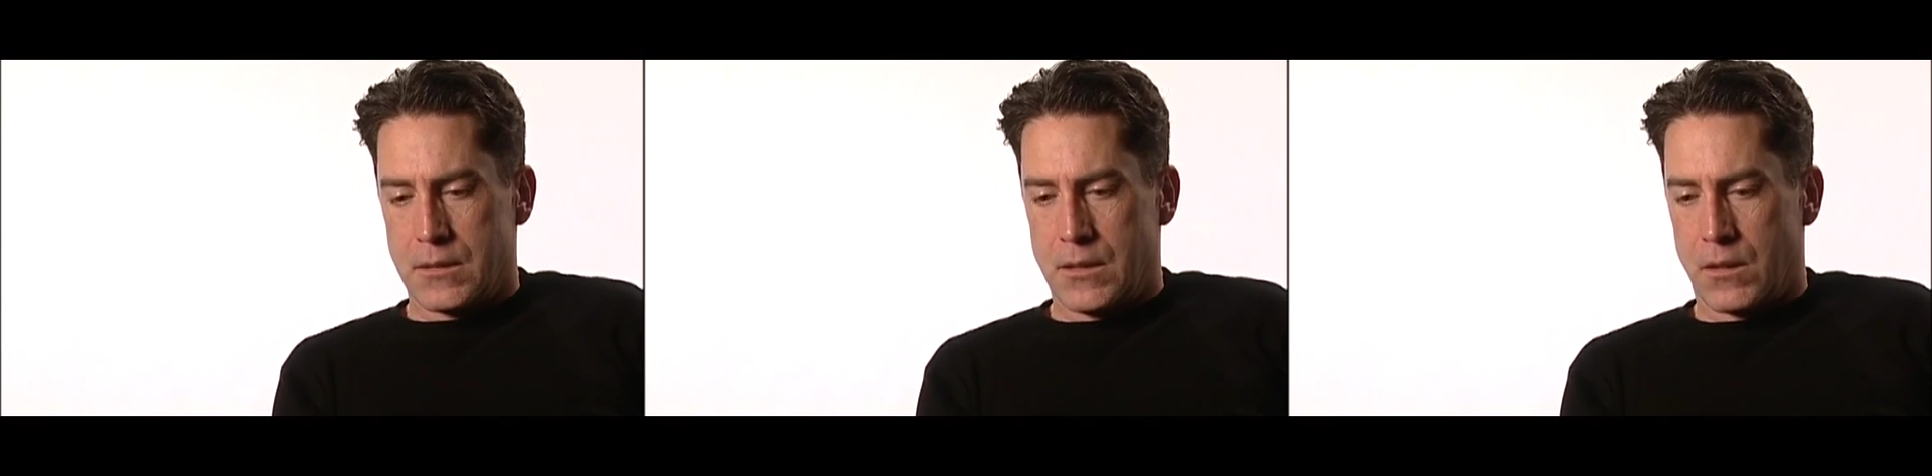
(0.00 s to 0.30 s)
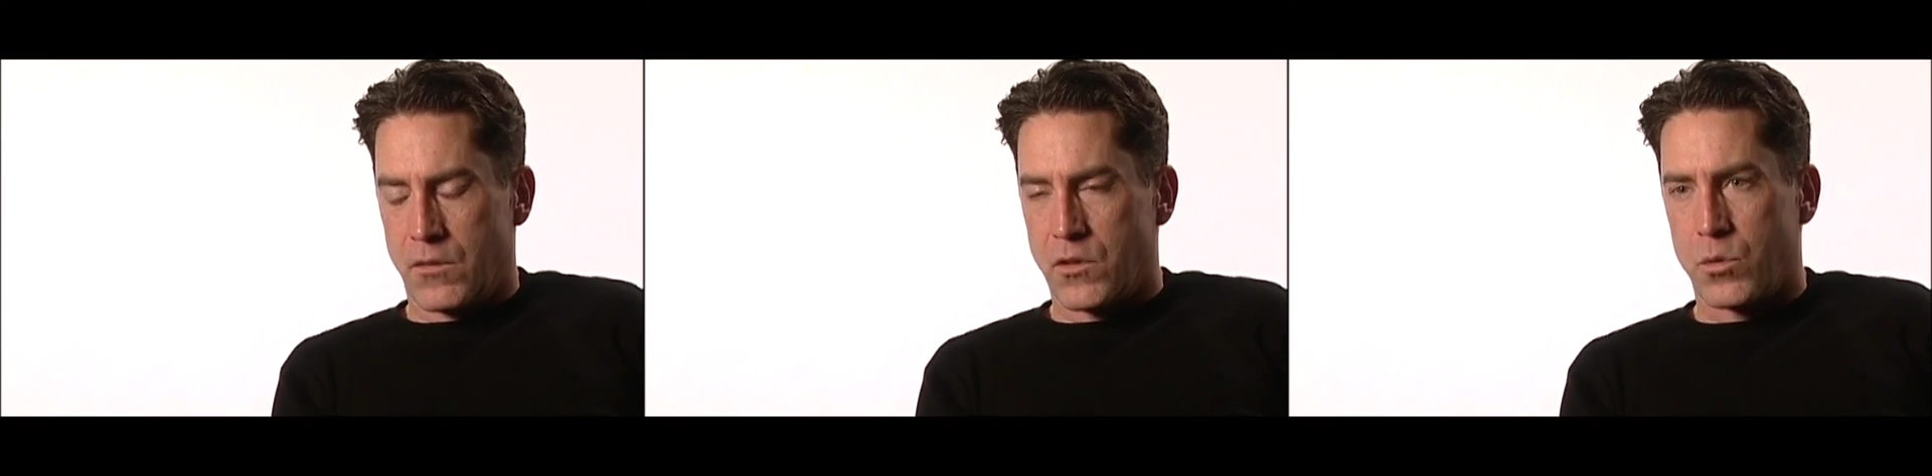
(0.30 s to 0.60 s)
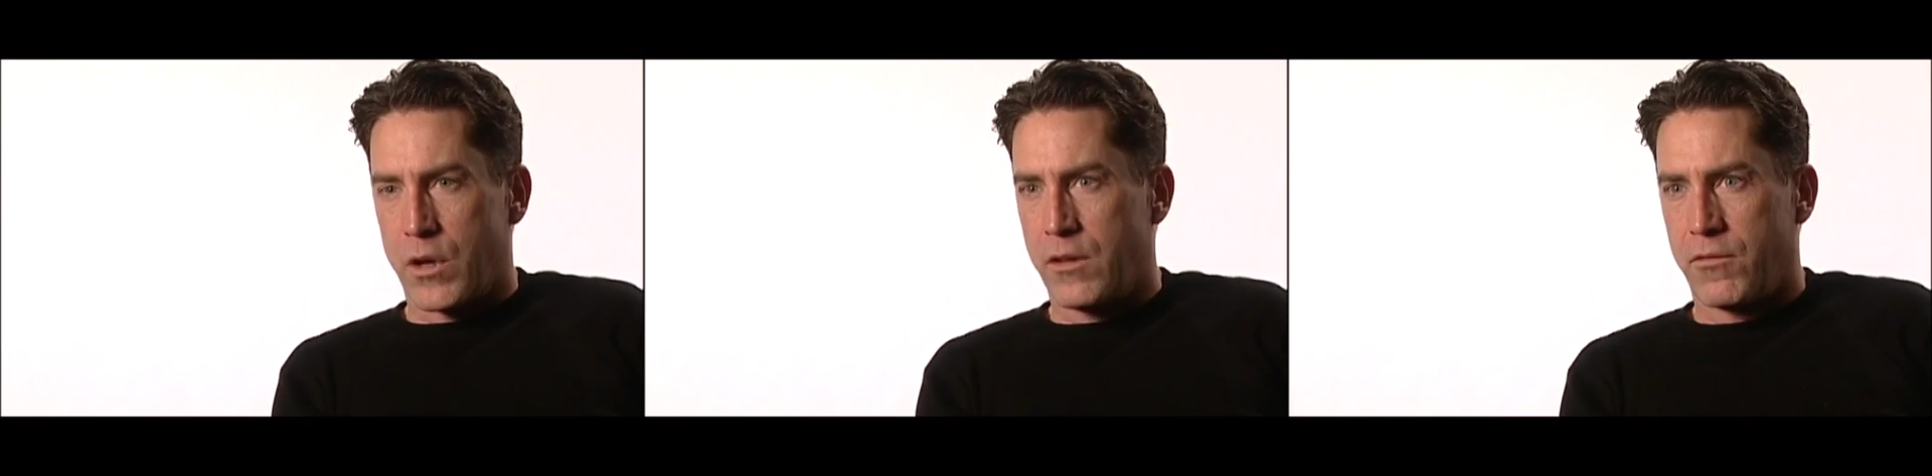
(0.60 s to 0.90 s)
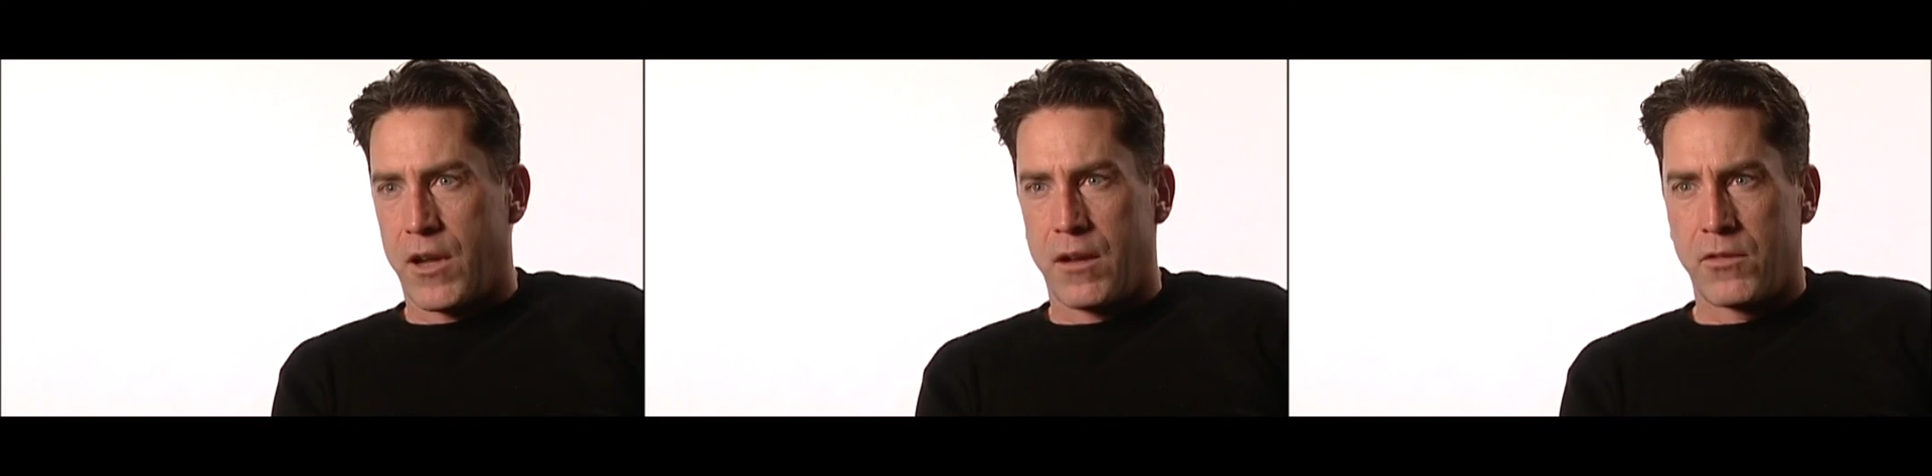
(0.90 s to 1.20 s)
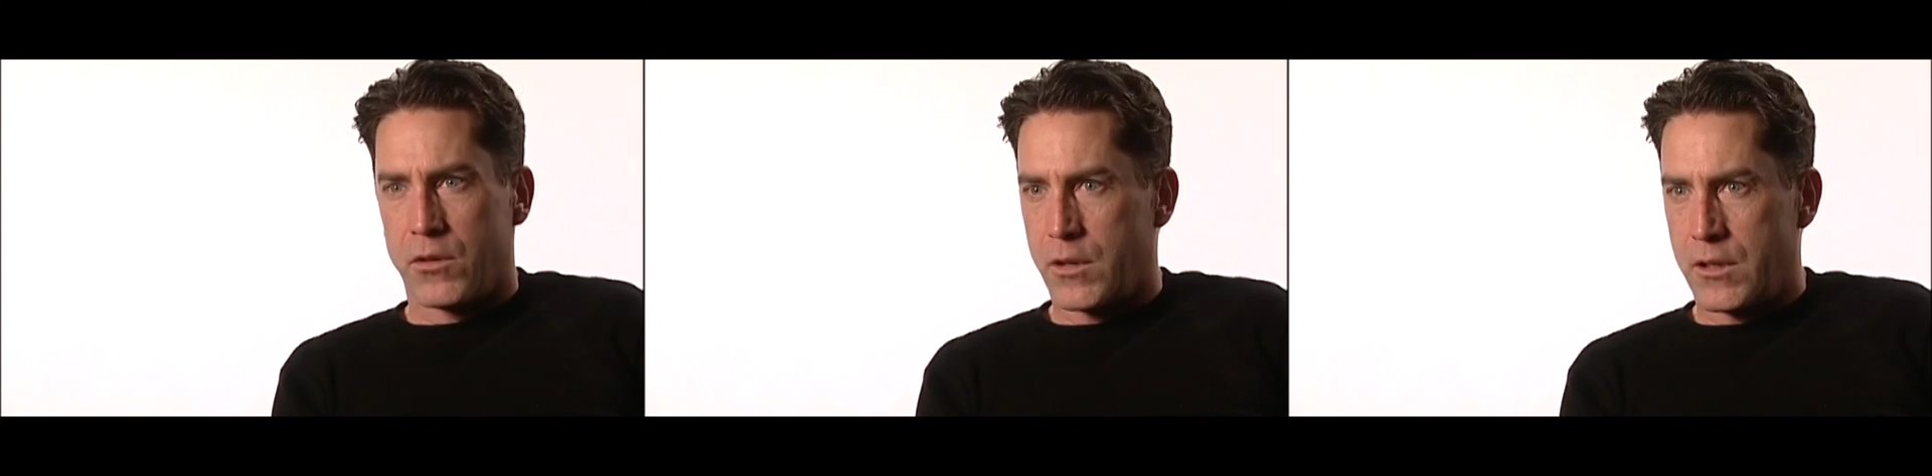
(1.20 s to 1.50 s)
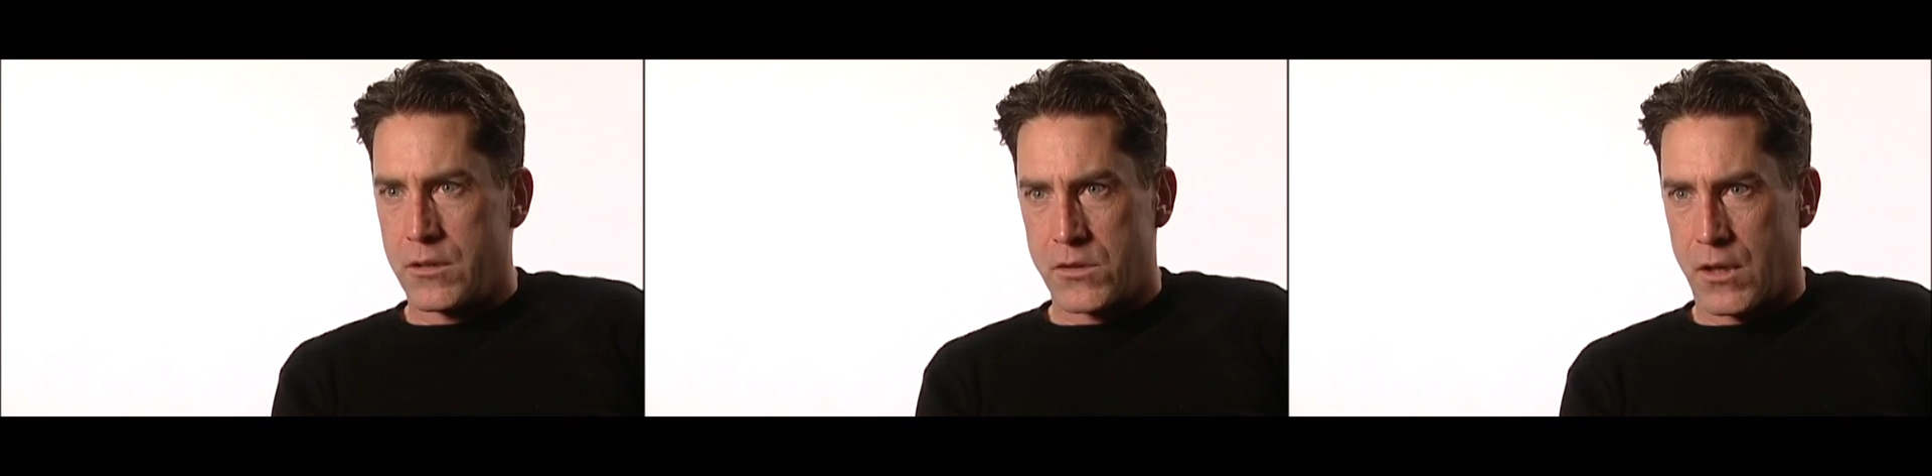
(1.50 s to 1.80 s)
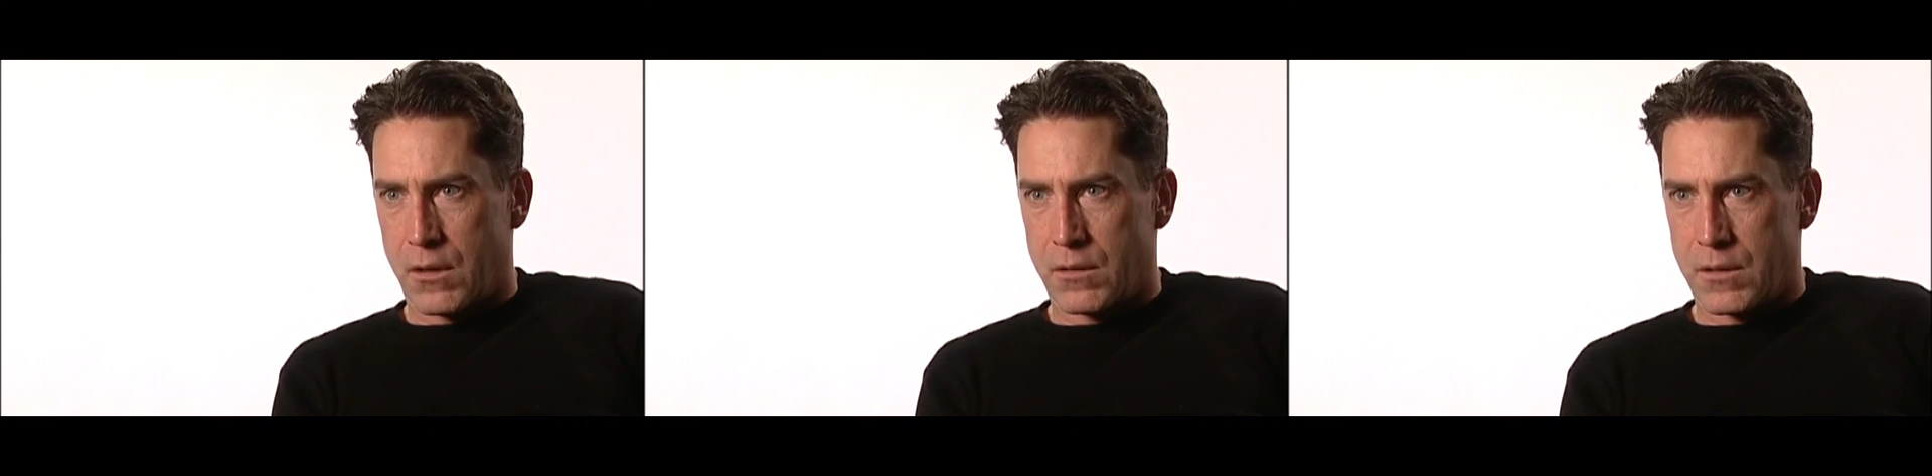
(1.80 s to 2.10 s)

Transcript: you know, even 25, 30 years ago